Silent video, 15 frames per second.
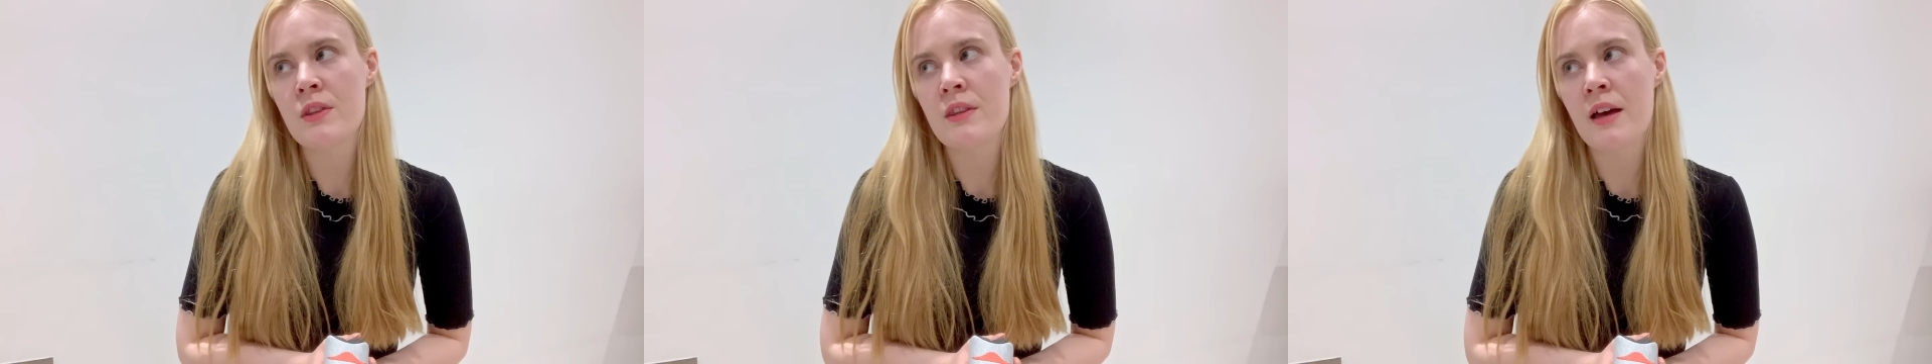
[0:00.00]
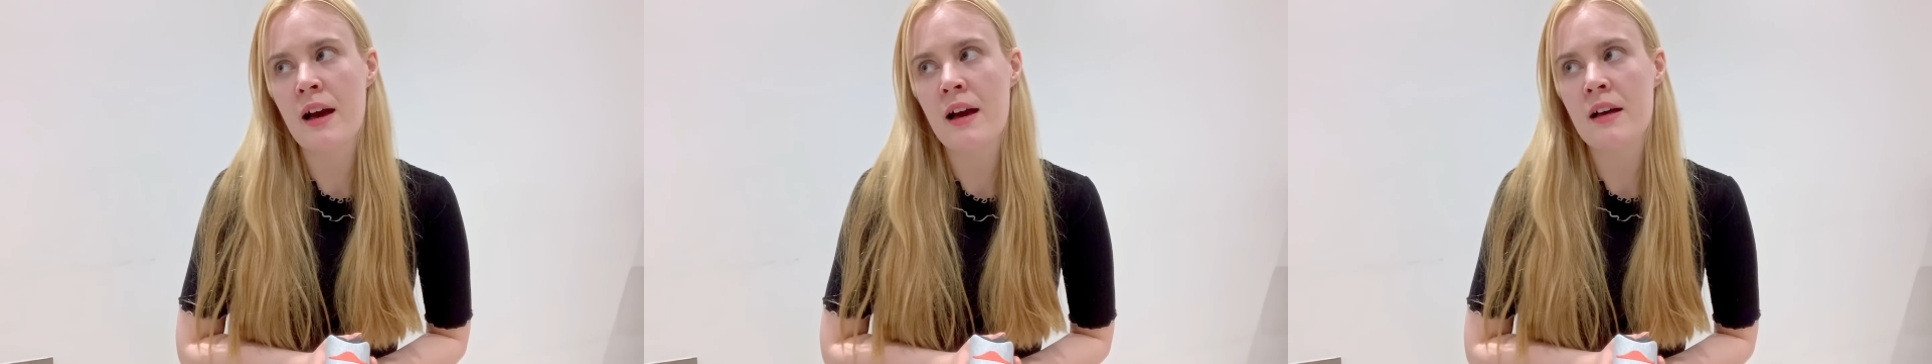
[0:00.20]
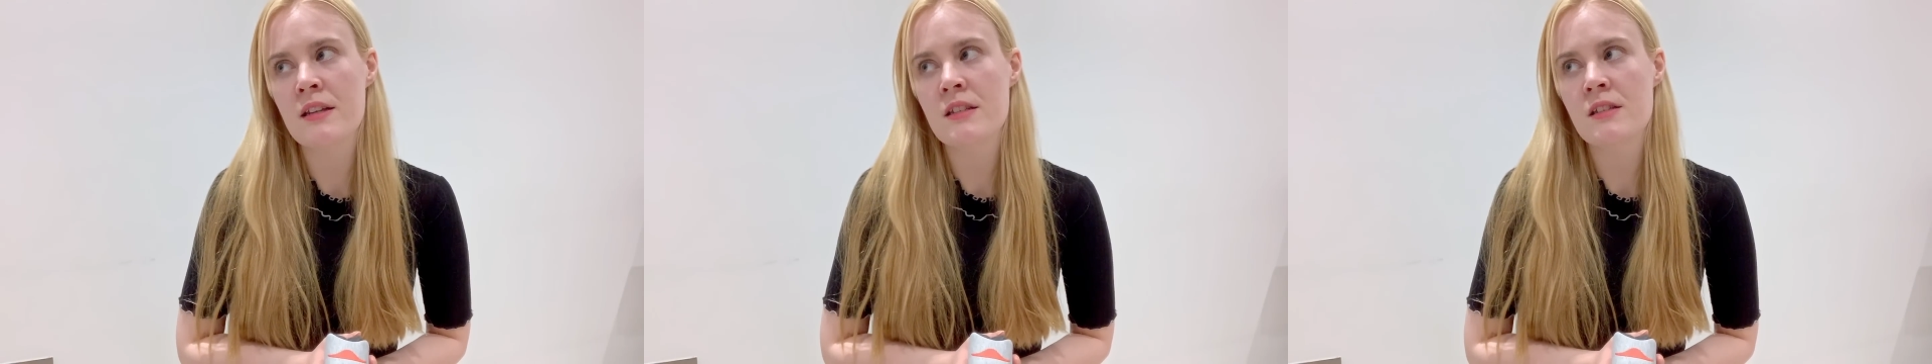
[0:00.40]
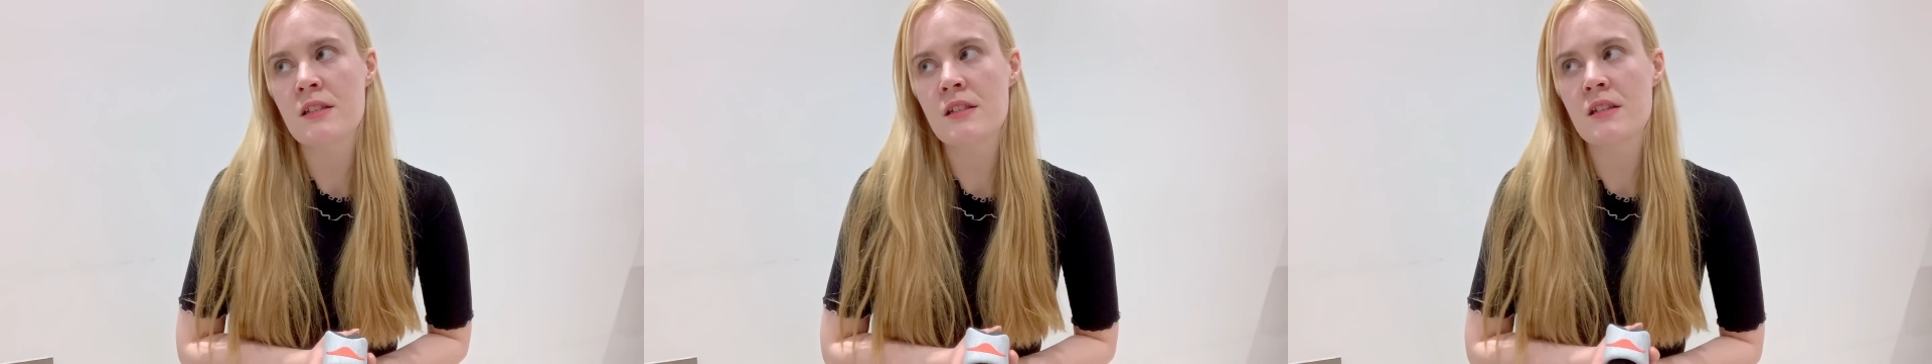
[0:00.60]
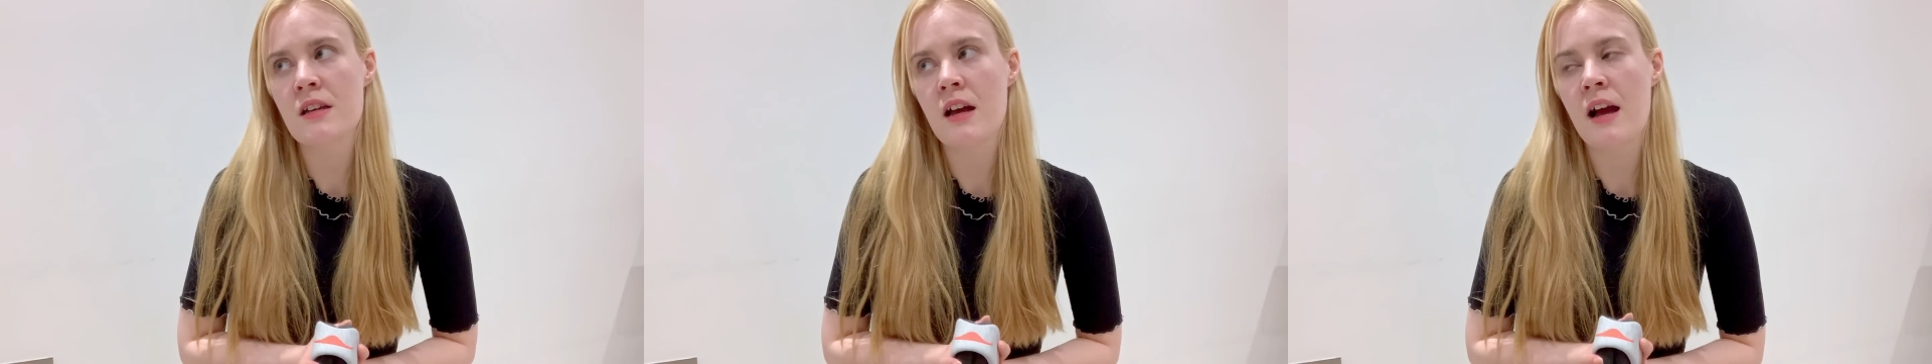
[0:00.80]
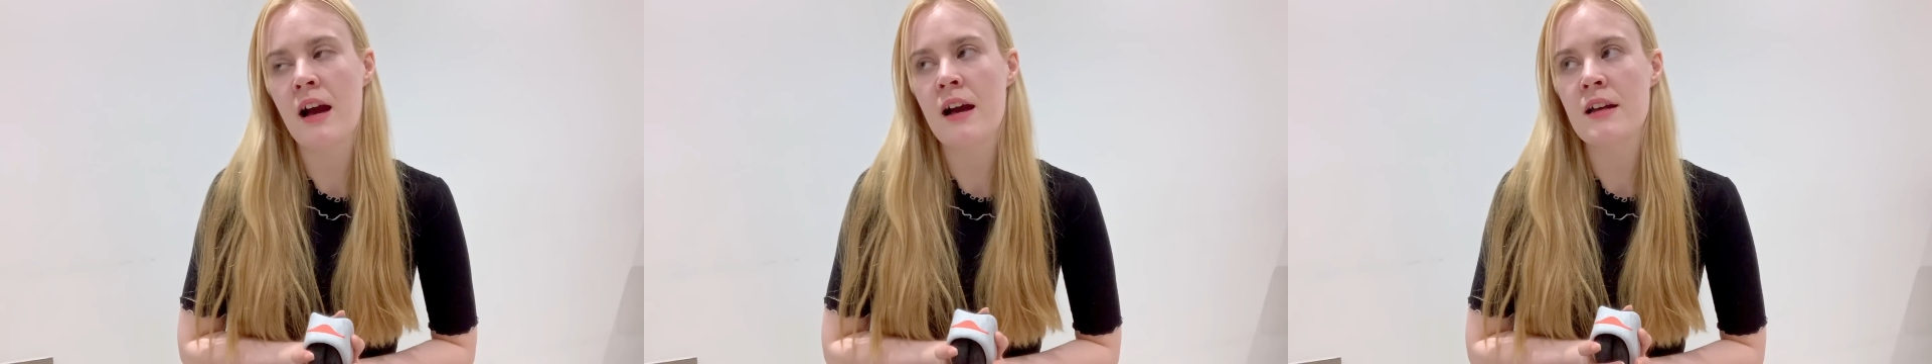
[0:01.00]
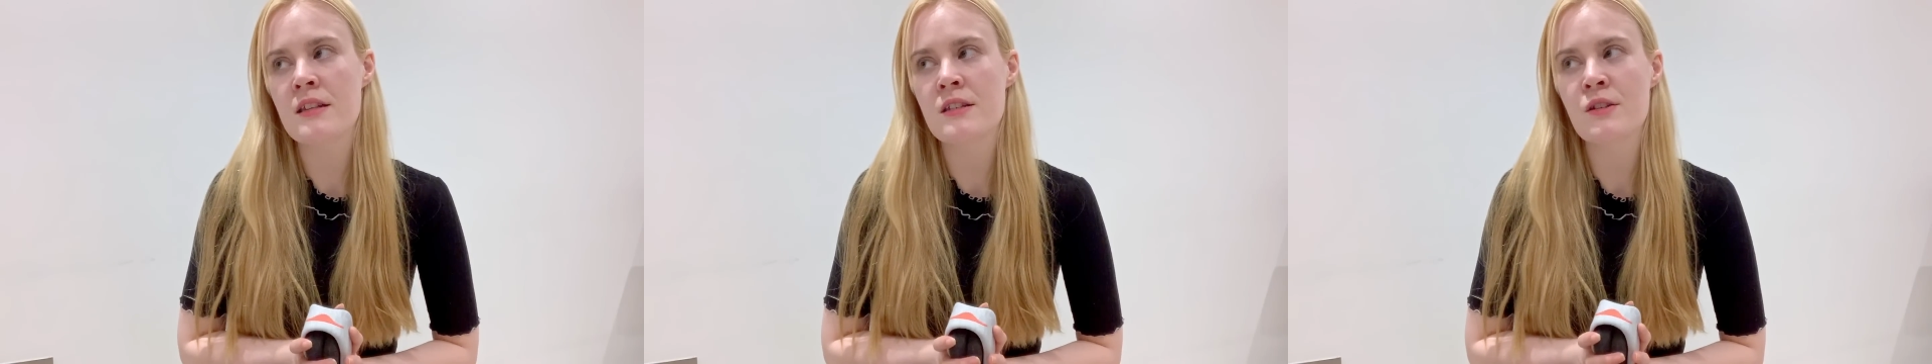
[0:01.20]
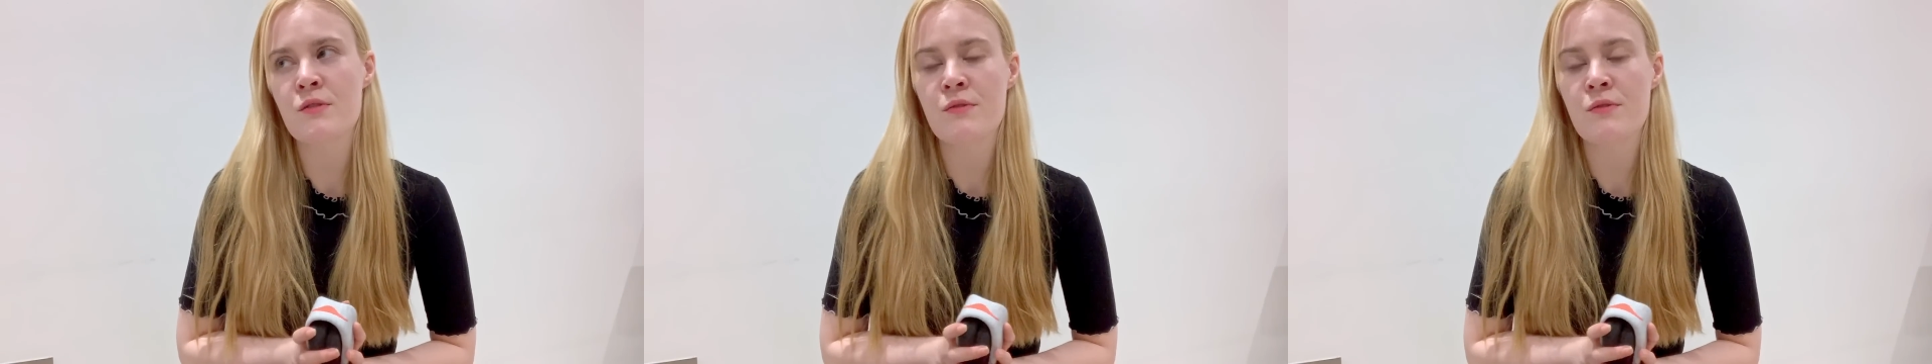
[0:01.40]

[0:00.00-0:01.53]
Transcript: that hasn't